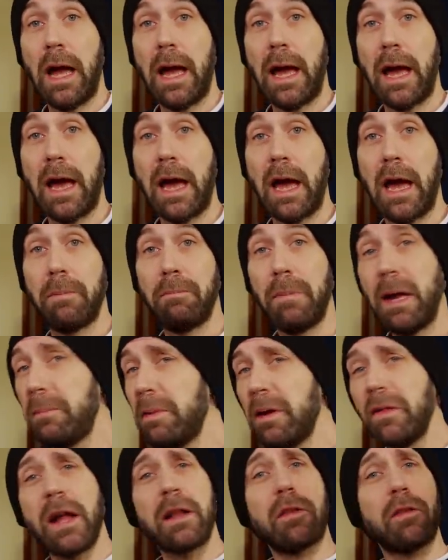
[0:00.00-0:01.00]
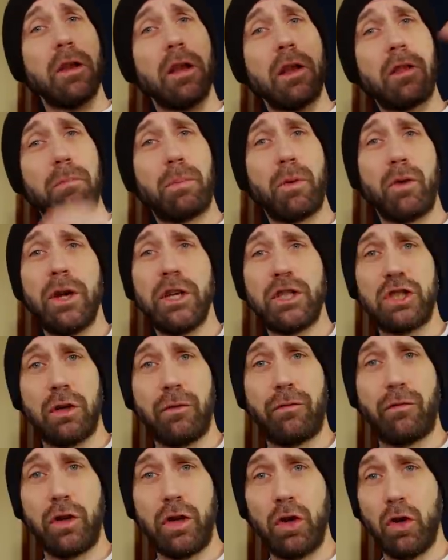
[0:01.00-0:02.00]
And maybe that's an inspiration
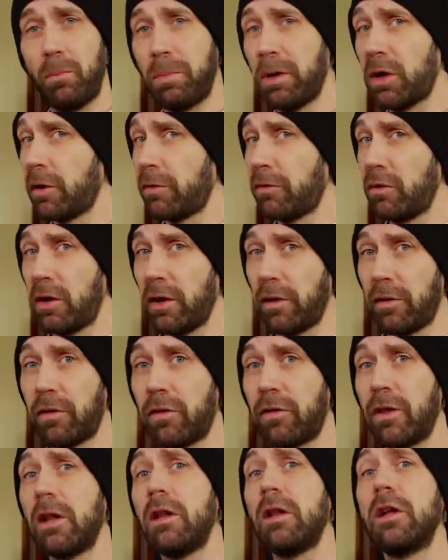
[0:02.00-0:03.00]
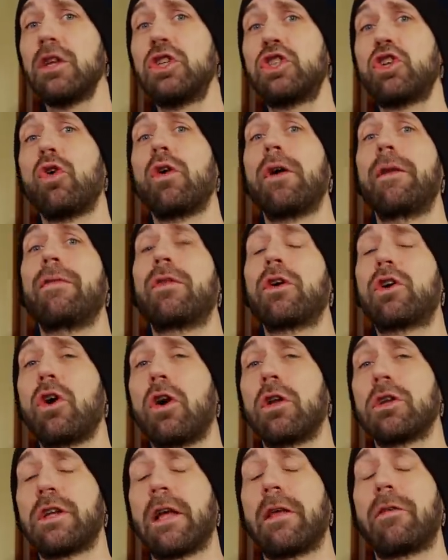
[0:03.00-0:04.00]
for you because you can still join the
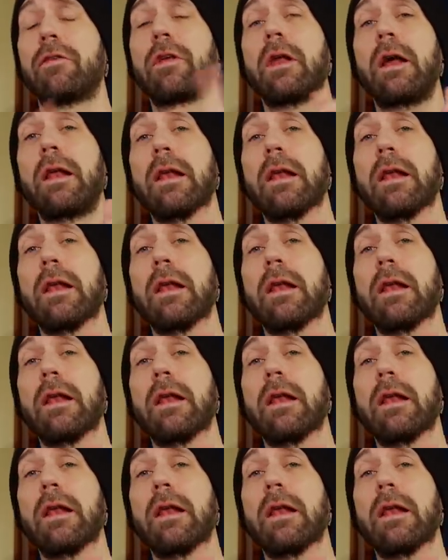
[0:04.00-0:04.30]
contest.